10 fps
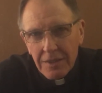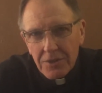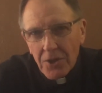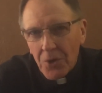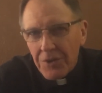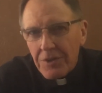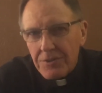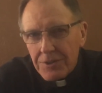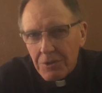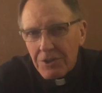So in
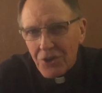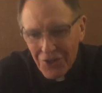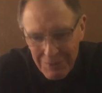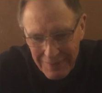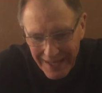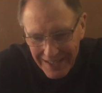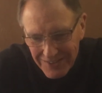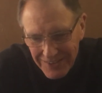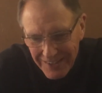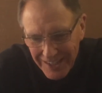this series on the
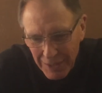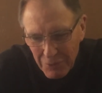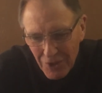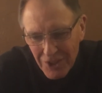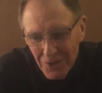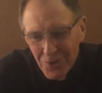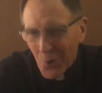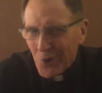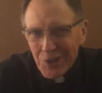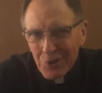Mass, I'm going to use
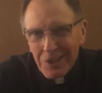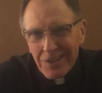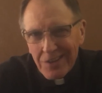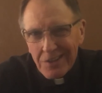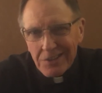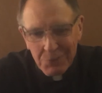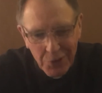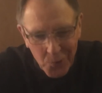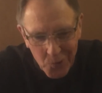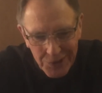ordinary things from
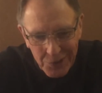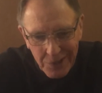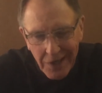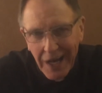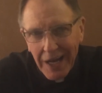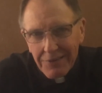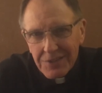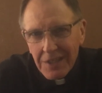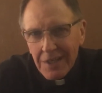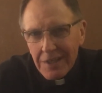our ordinary
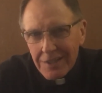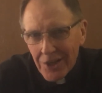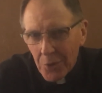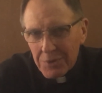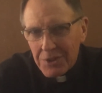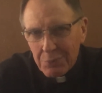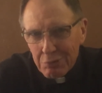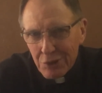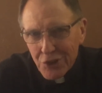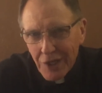lives to help us
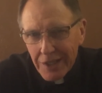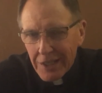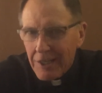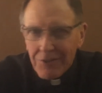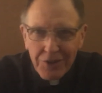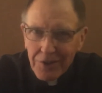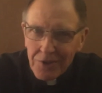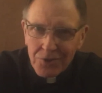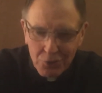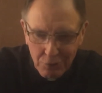appreciate the
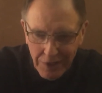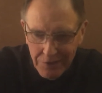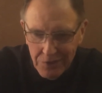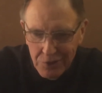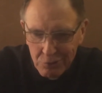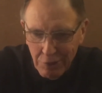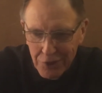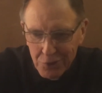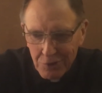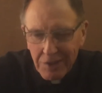history and the
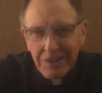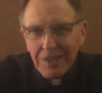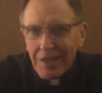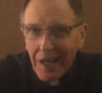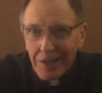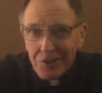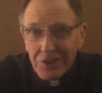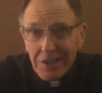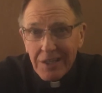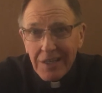structure and the
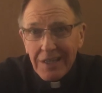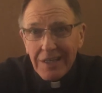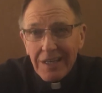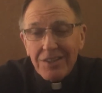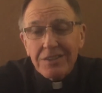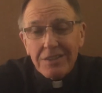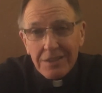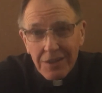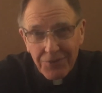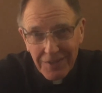theology and the
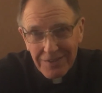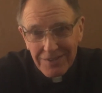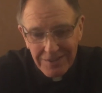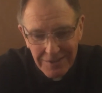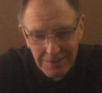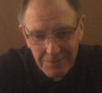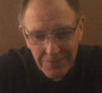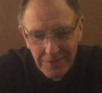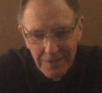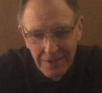significance
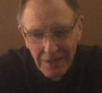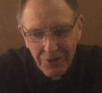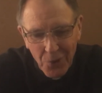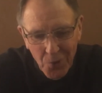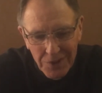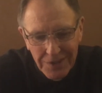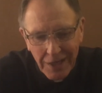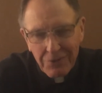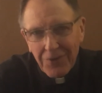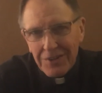of the Holy
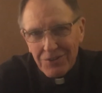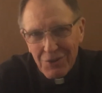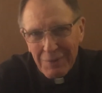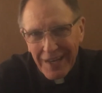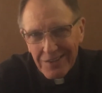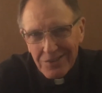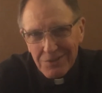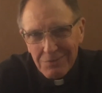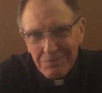Sacrifice of the Mass.